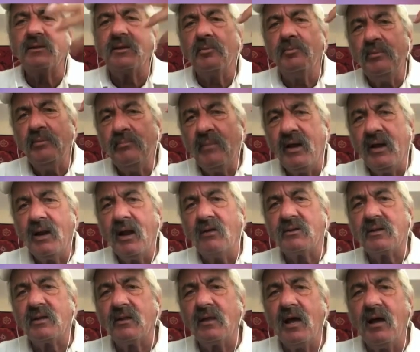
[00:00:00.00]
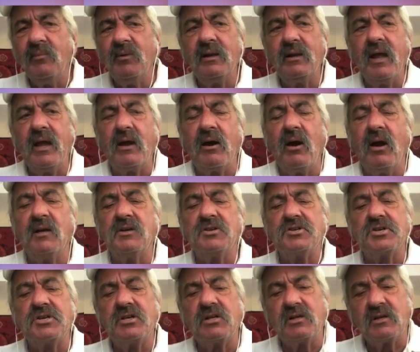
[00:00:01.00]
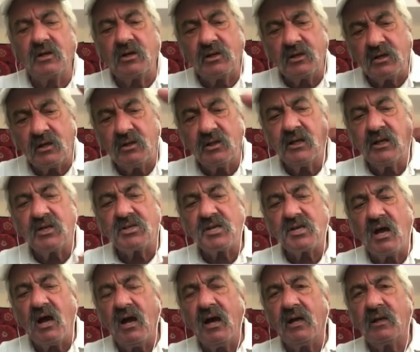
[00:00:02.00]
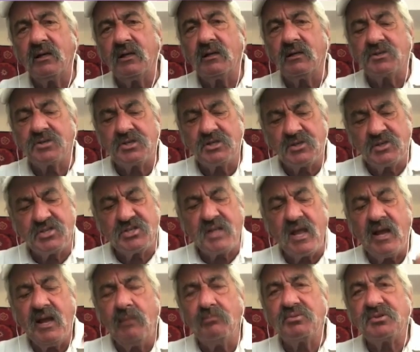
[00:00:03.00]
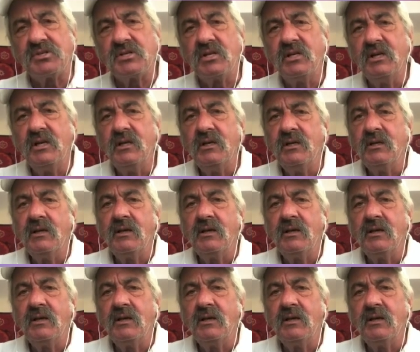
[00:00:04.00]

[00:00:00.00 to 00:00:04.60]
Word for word: it to be made out to them. And they go, and she clicks on it. She stamps